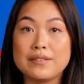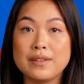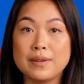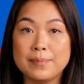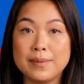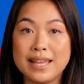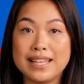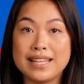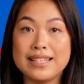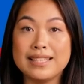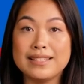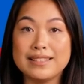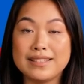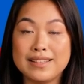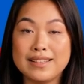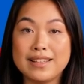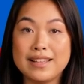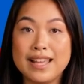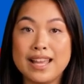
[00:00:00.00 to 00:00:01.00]
for many.
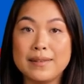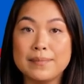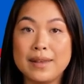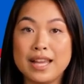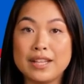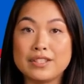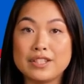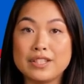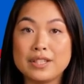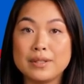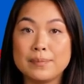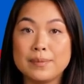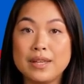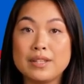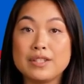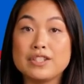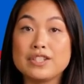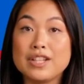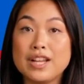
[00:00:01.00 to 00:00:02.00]
Imagine you've
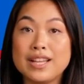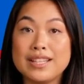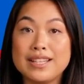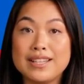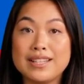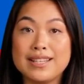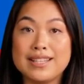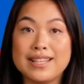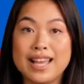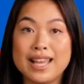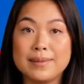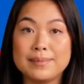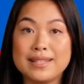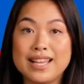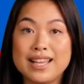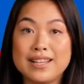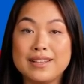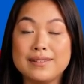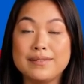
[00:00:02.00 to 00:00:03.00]
got a shiny new
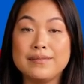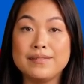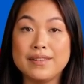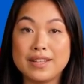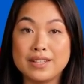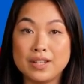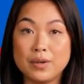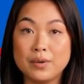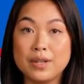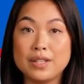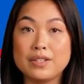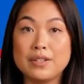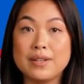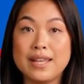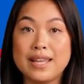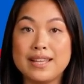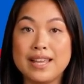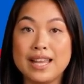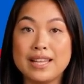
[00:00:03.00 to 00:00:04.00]
laptop, but no
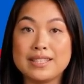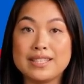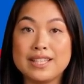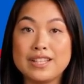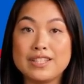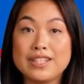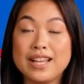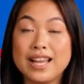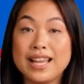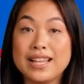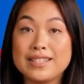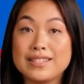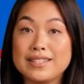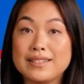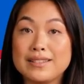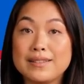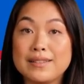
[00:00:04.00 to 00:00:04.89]
internet access yet.